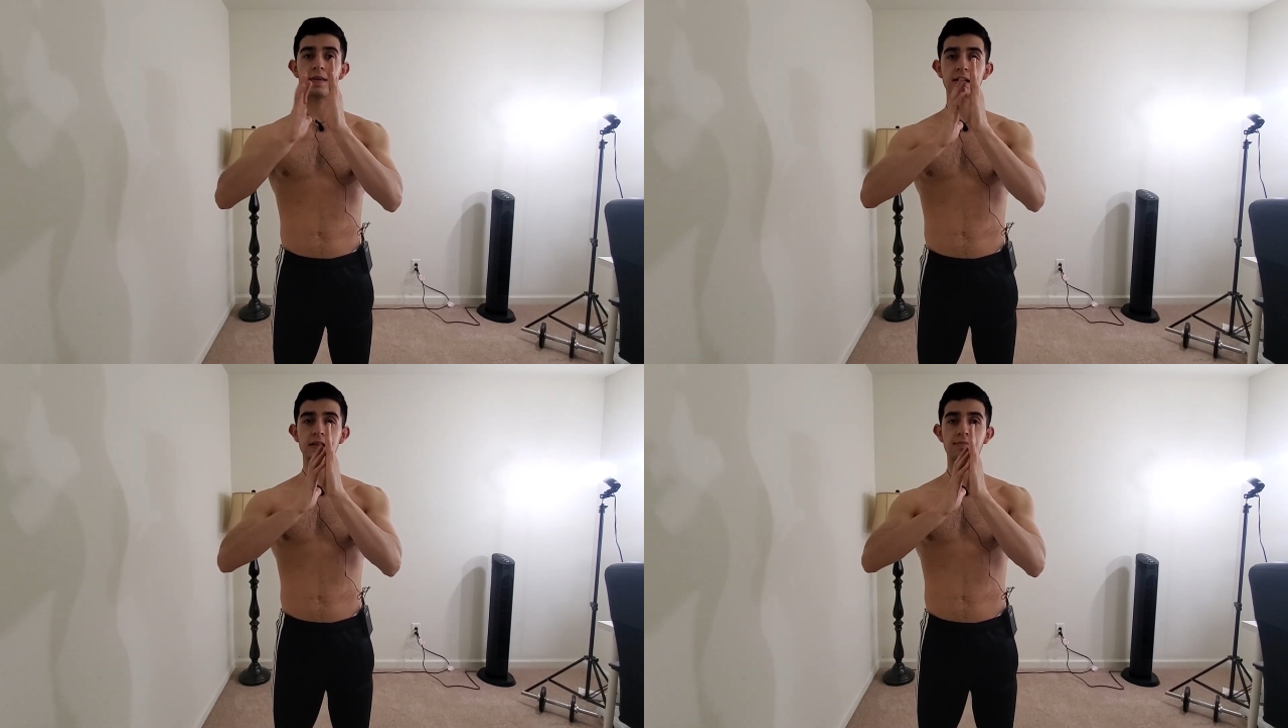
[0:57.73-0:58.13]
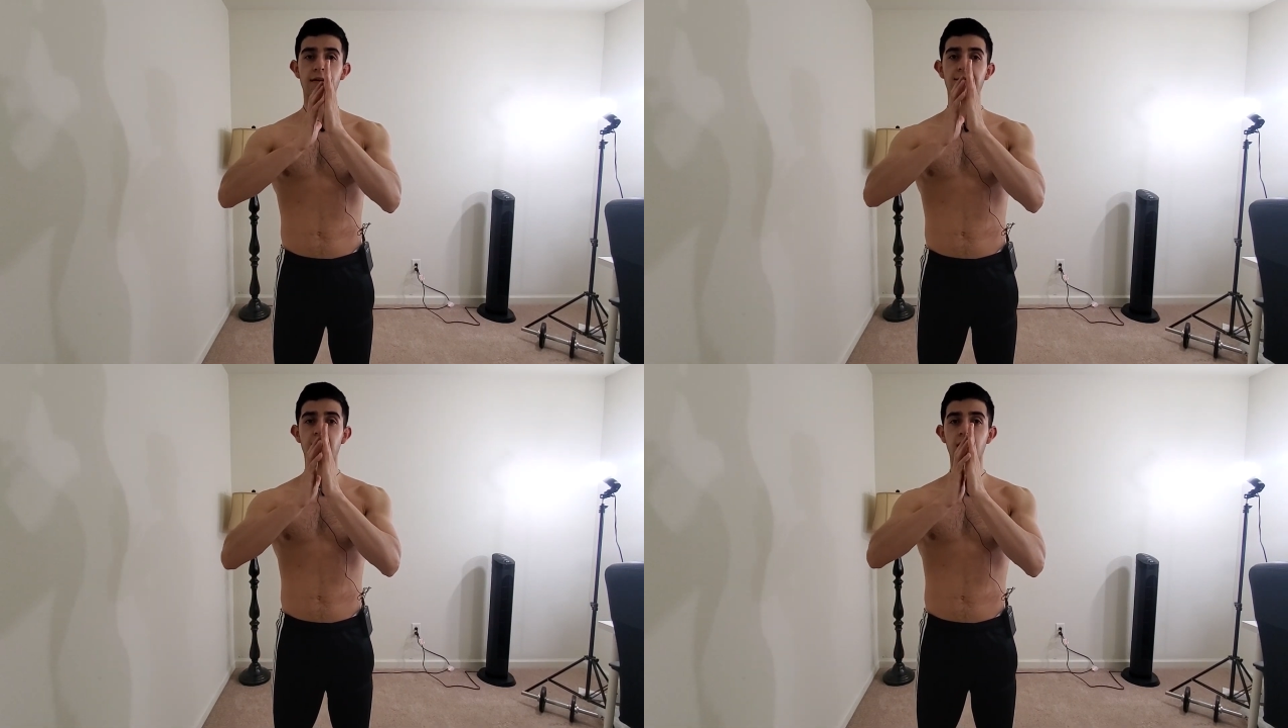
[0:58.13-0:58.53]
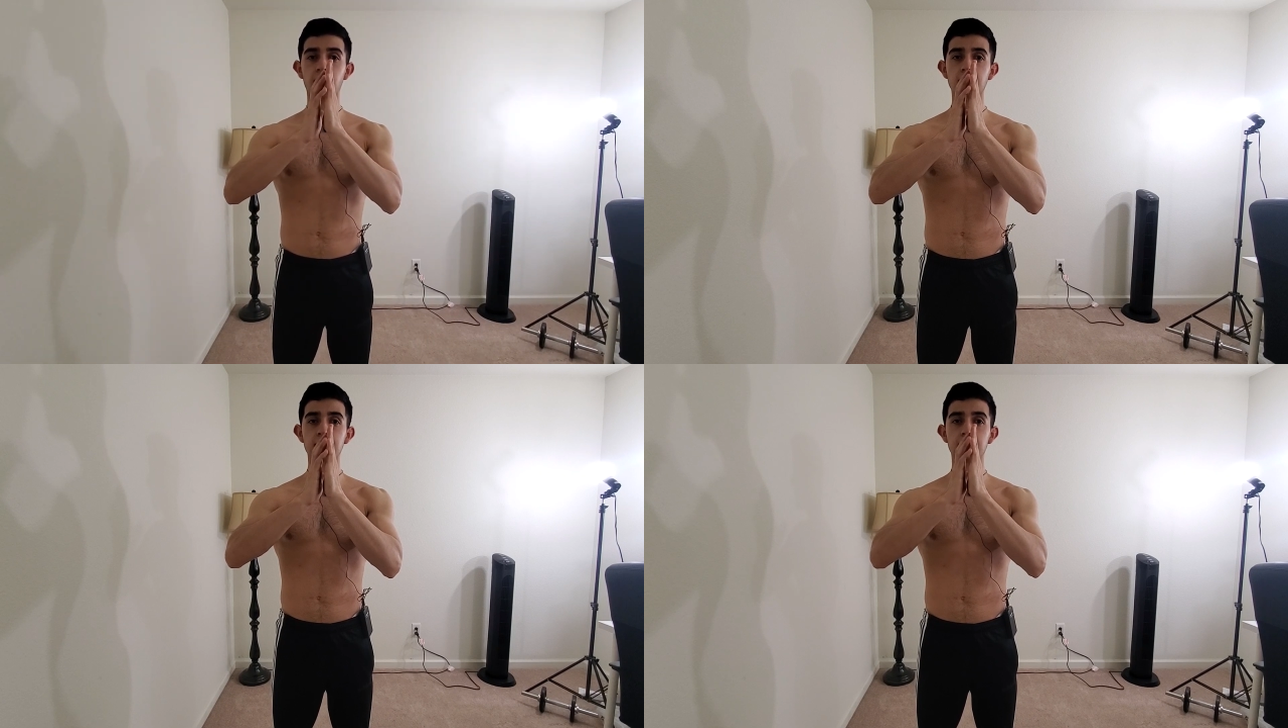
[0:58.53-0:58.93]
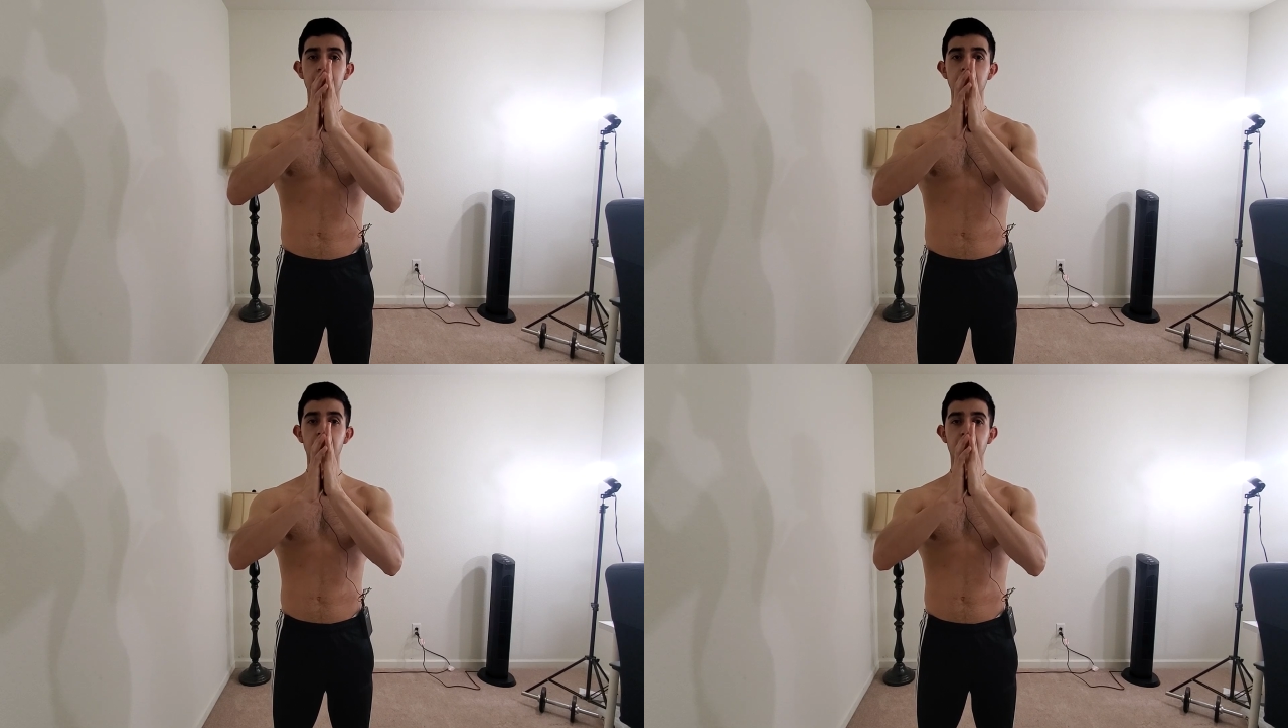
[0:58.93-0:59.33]
this is my fingers
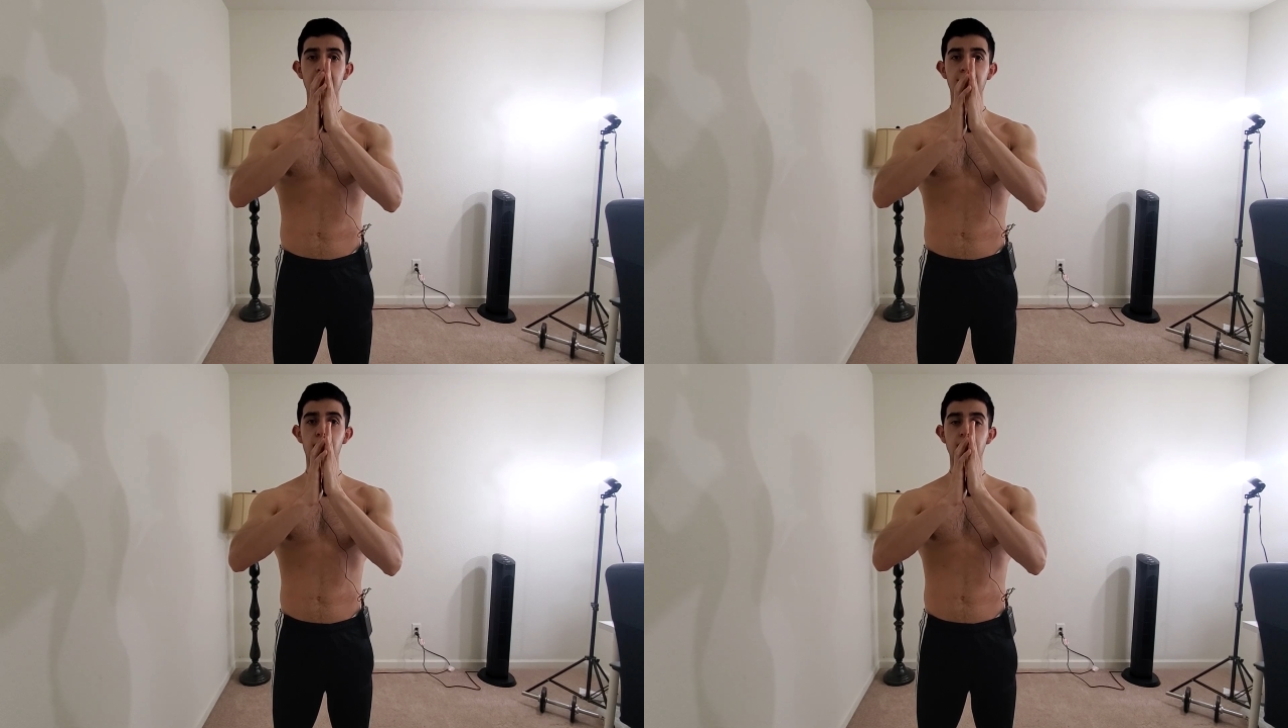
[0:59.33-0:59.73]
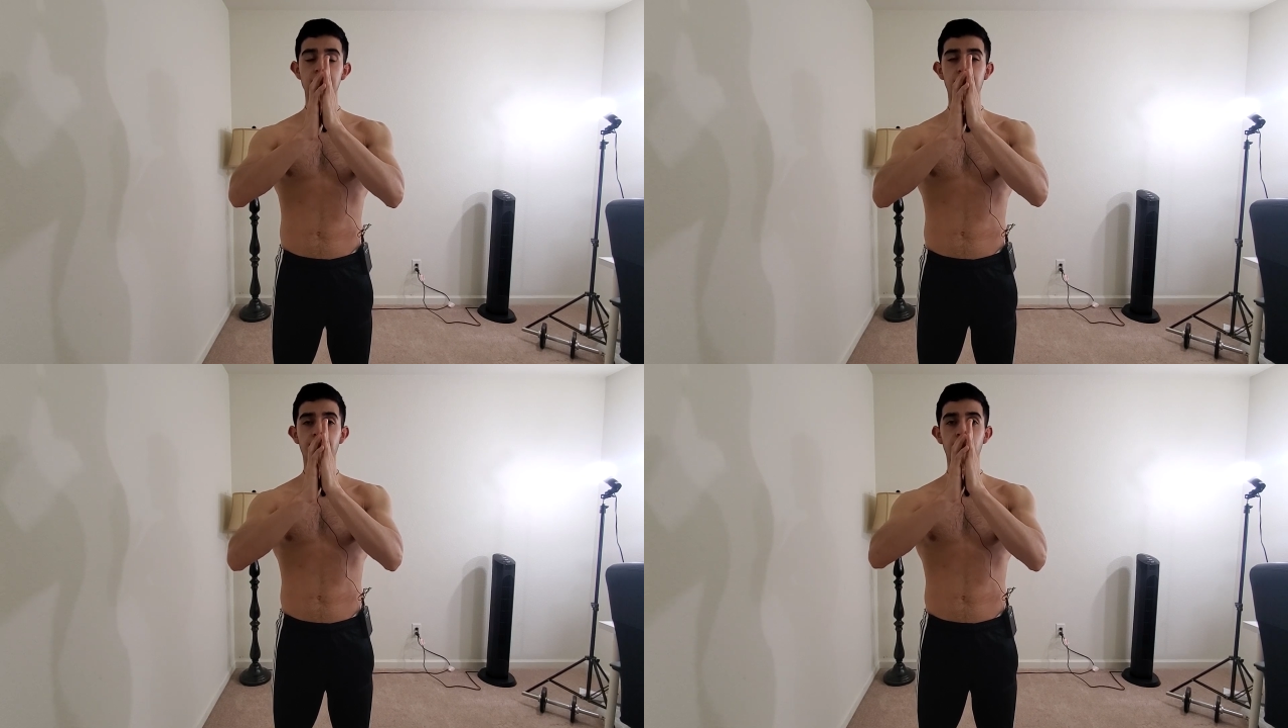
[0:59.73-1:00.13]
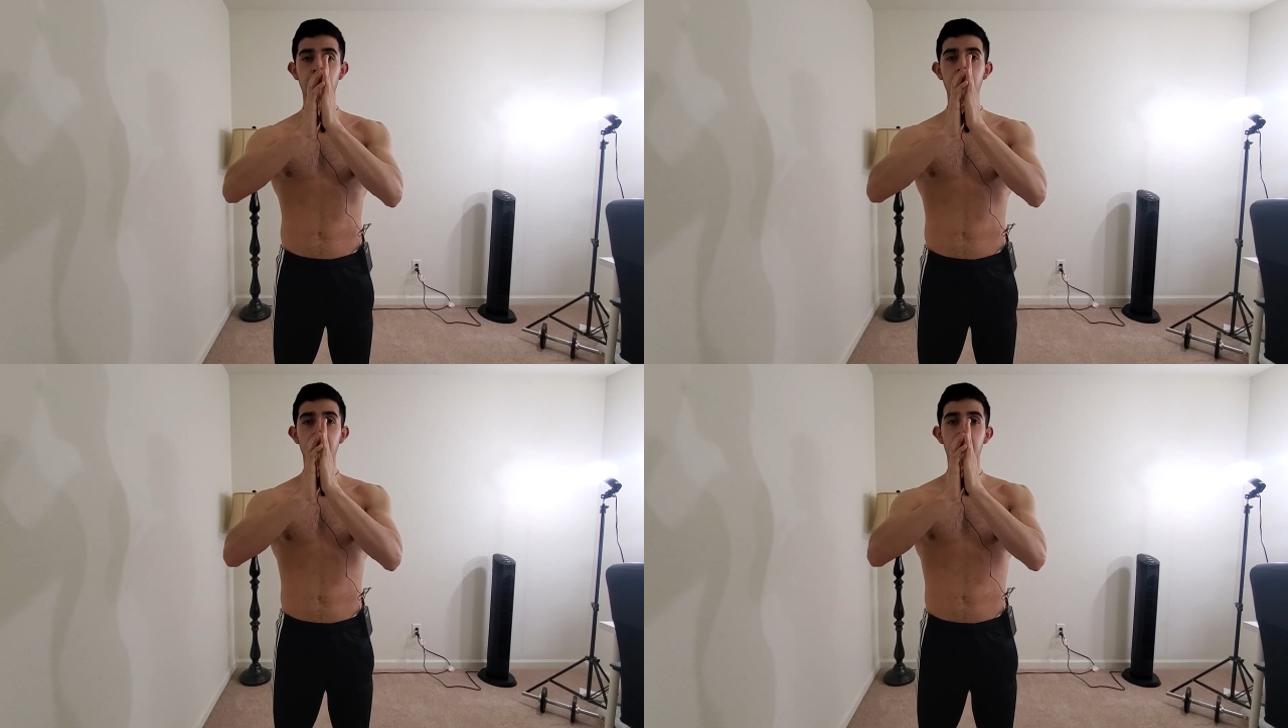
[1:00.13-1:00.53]
trying to balance on the floor.